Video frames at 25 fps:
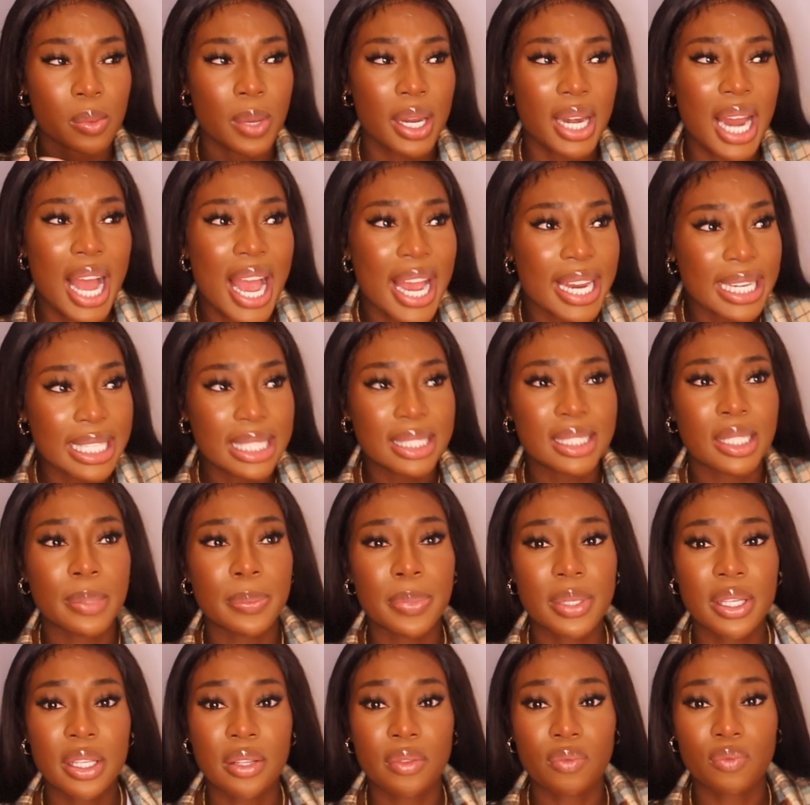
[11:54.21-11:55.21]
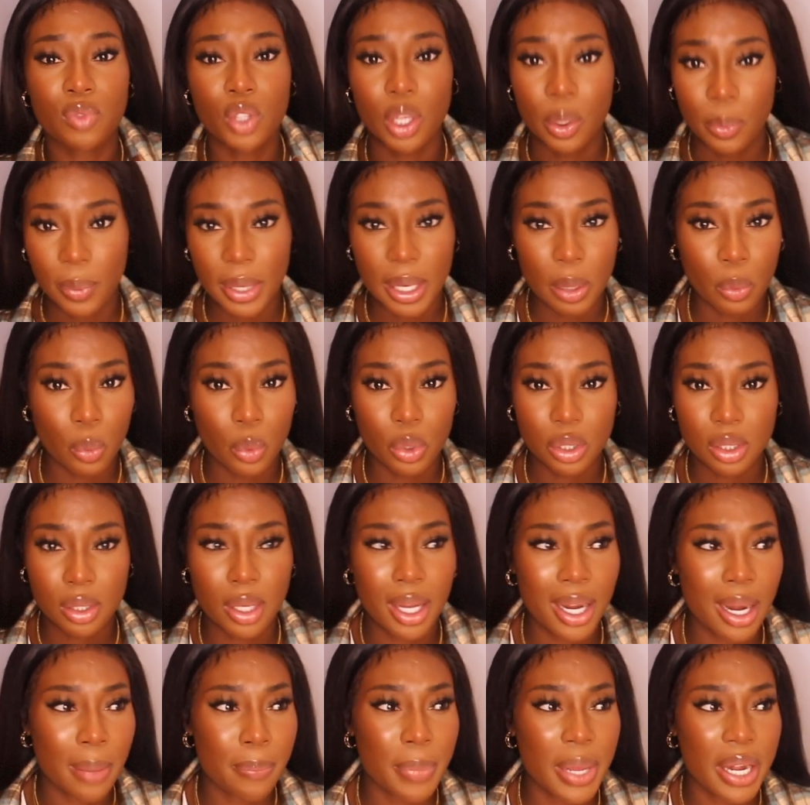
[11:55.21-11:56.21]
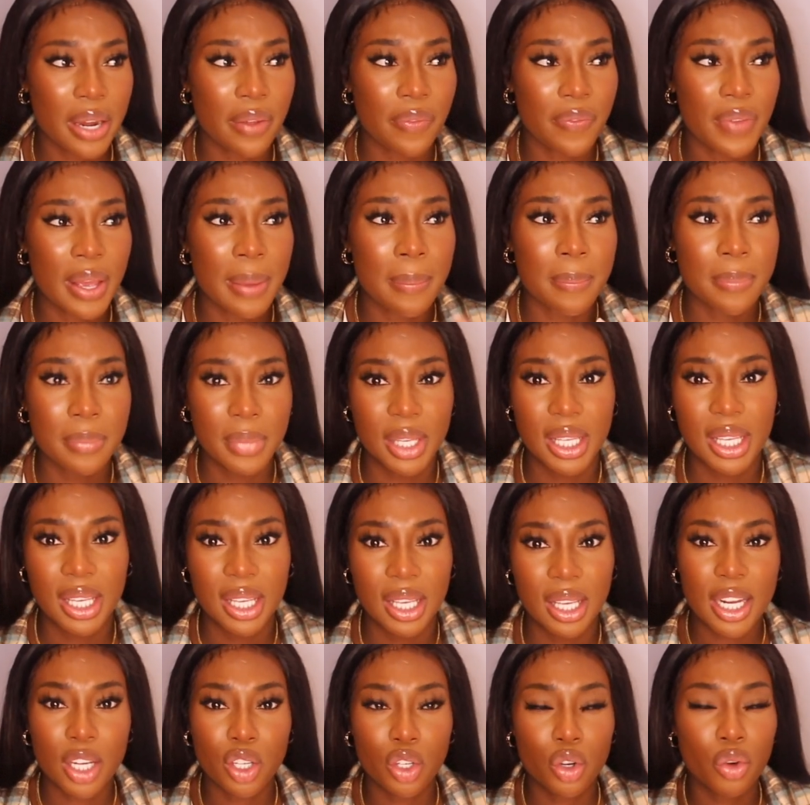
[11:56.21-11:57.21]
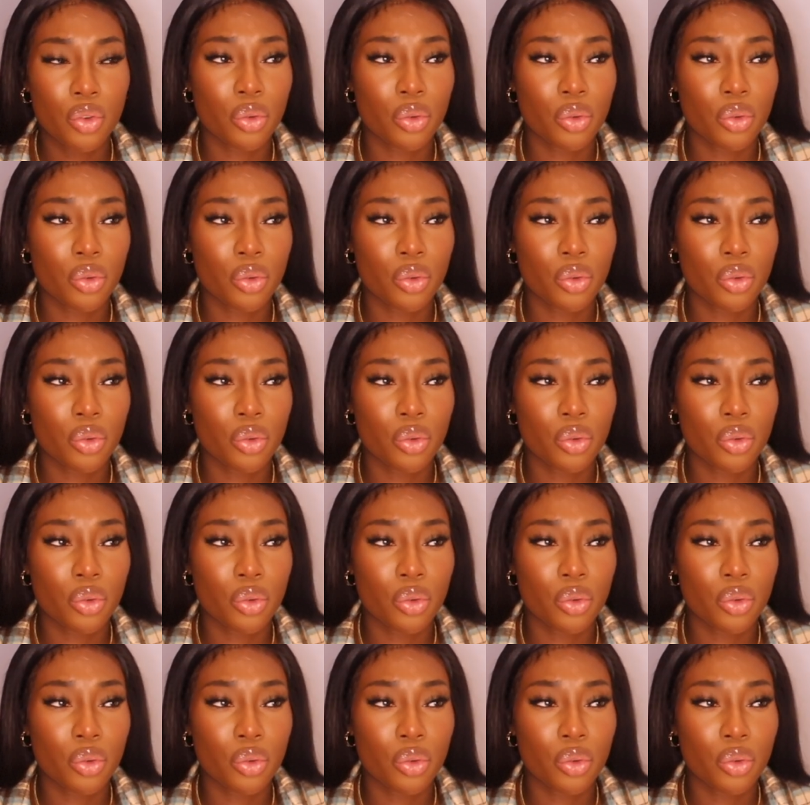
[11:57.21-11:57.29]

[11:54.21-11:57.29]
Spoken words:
when I need to be doing what's gonna benefit me and